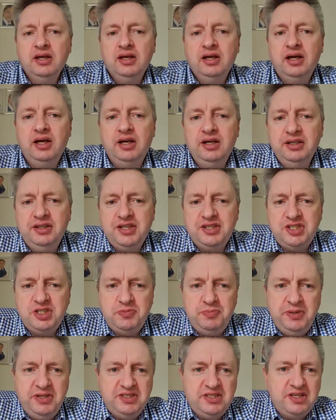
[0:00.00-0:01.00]
Hi, this is
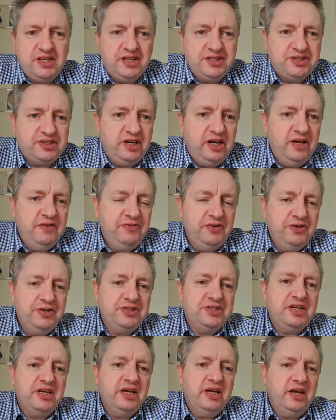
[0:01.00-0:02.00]
Peter Dart's
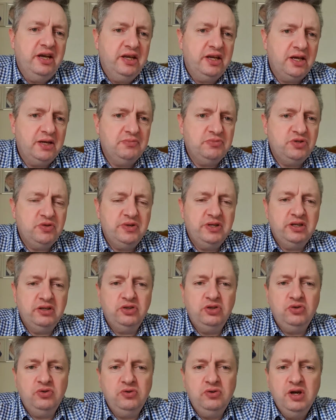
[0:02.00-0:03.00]
Clairvoyant here, and I'm doing
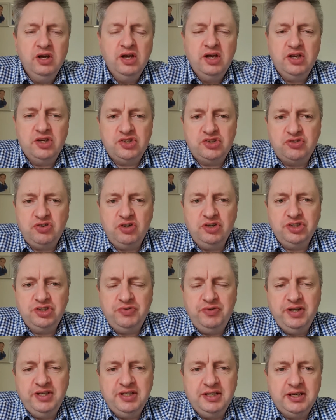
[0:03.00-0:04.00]
your astrology
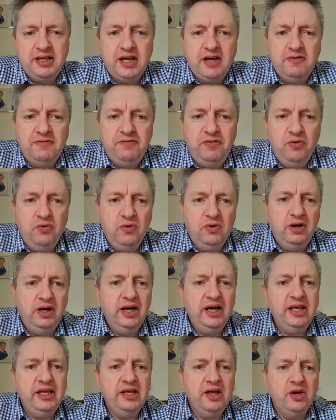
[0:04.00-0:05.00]
reading now for
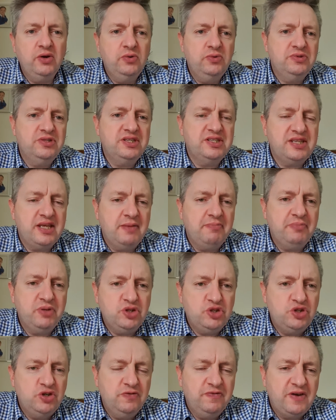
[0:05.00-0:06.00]
Leo, December
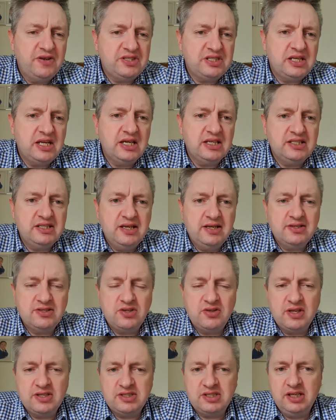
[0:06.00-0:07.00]
2019.
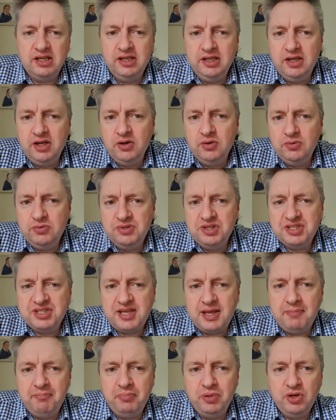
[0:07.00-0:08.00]
So that's Leo,
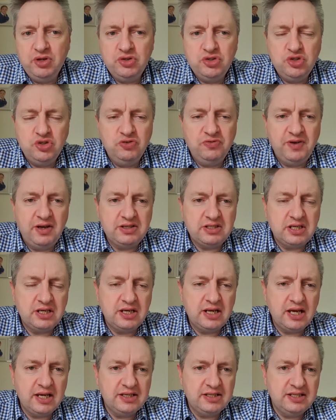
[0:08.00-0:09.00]
December
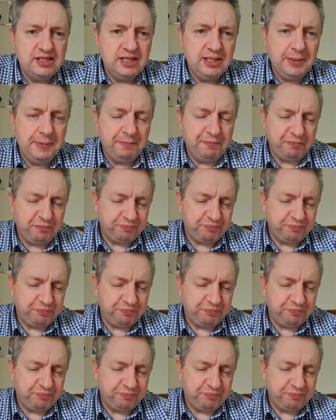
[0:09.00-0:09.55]
2019.